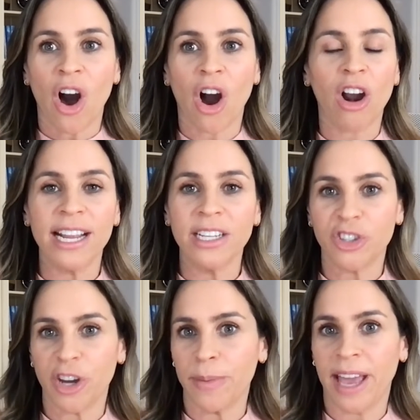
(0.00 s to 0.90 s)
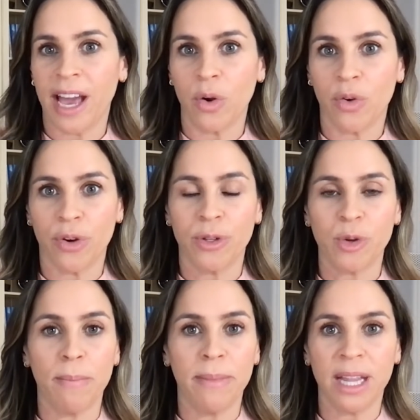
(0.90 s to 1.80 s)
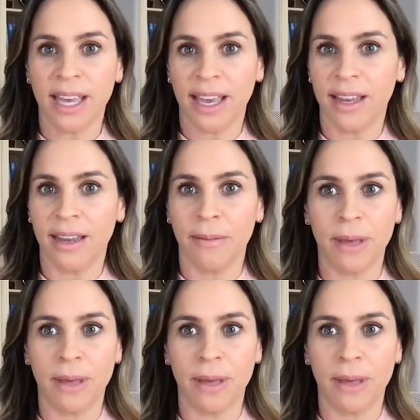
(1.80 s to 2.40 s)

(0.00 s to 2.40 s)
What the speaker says: Our Instagram account grew to 1 million